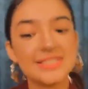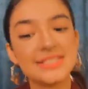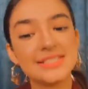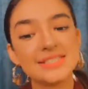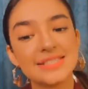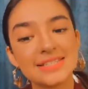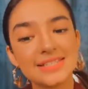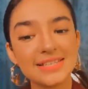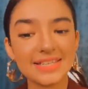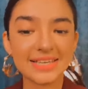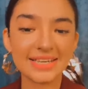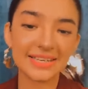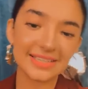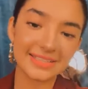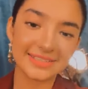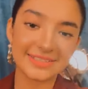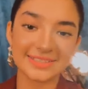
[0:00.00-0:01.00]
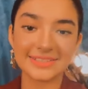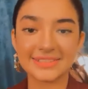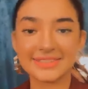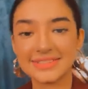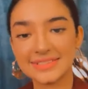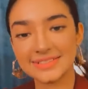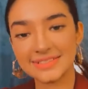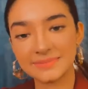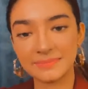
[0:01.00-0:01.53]
So, yeah,
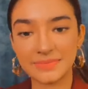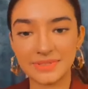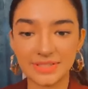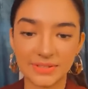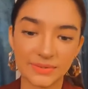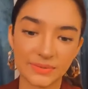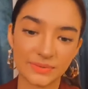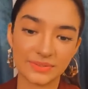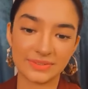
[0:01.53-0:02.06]
pretty cool.